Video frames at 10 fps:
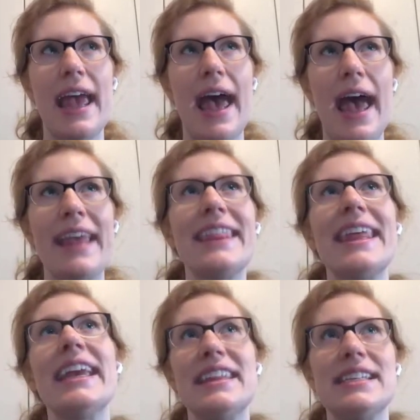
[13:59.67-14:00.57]
I
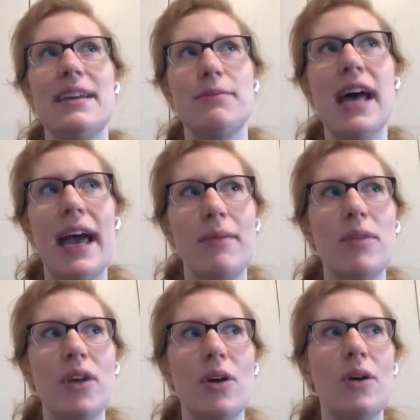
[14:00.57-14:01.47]
think at the same time,
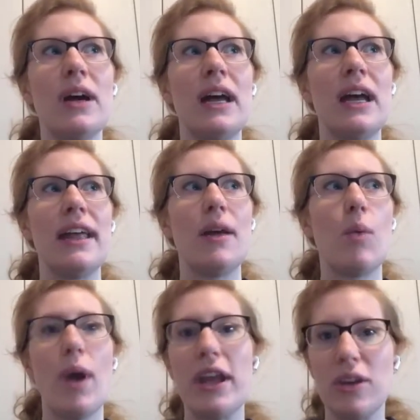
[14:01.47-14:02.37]
though,
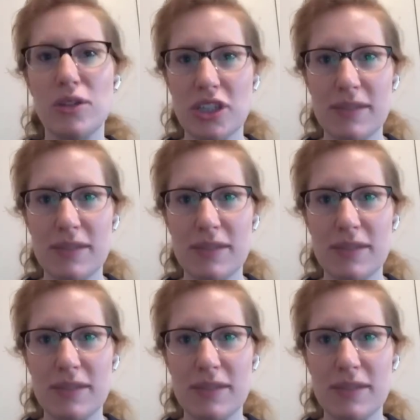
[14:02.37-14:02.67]
what you just